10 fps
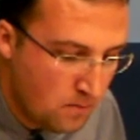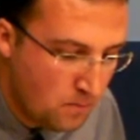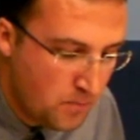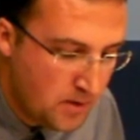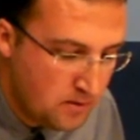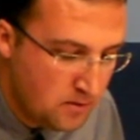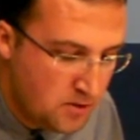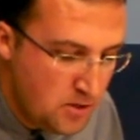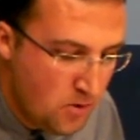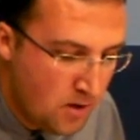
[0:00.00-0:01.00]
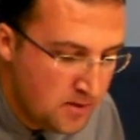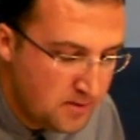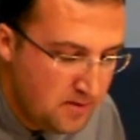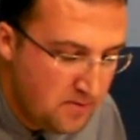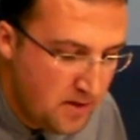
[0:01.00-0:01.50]
But do you
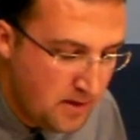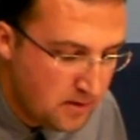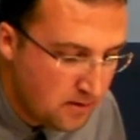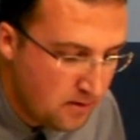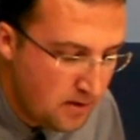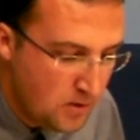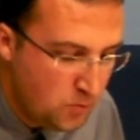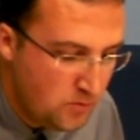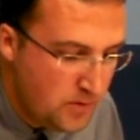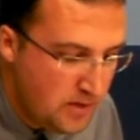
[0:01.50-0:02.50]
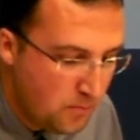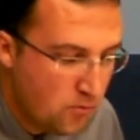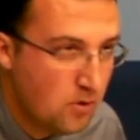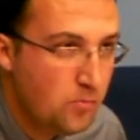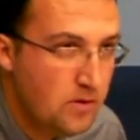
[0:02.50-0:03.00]
honestly think it would be
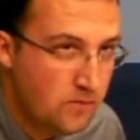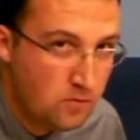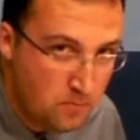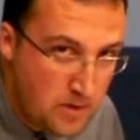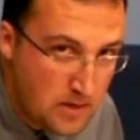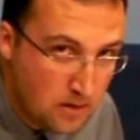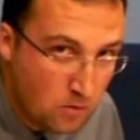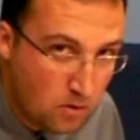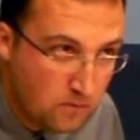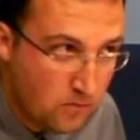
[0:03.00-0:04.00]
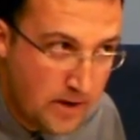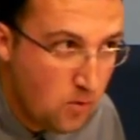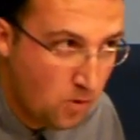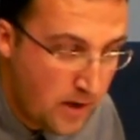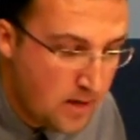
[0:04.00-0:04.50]
appropriate for me or for
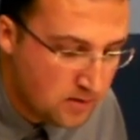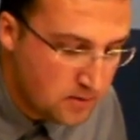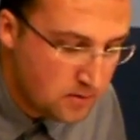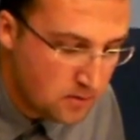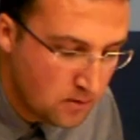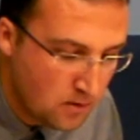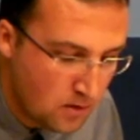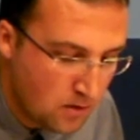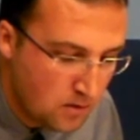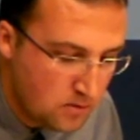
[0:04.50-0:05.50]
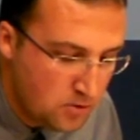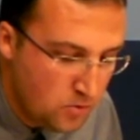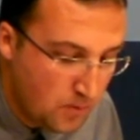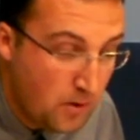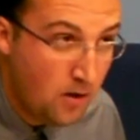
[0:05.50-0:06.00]
anyone else to
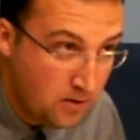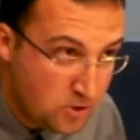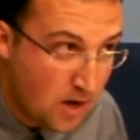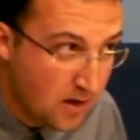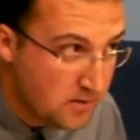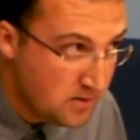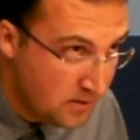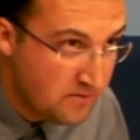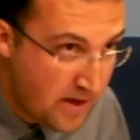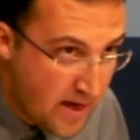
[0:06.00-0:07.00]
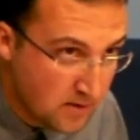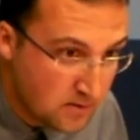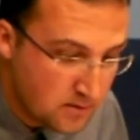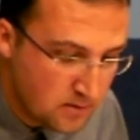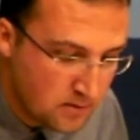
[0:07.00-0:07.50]
apologize in
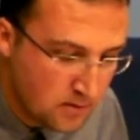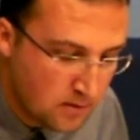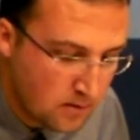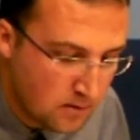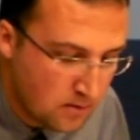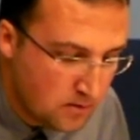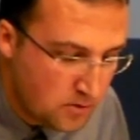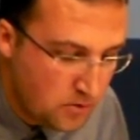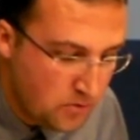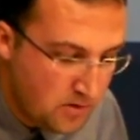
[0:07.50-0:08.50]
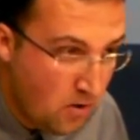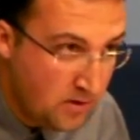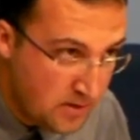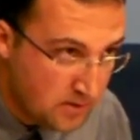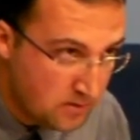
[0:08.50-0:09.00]
advance to the
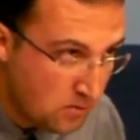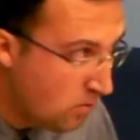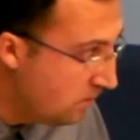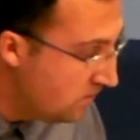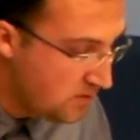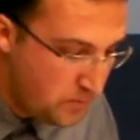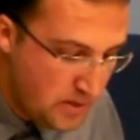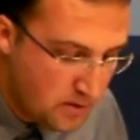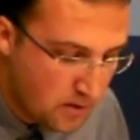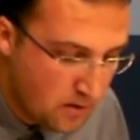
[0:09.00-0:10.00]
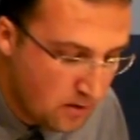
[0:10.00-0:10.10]
audience or the speaker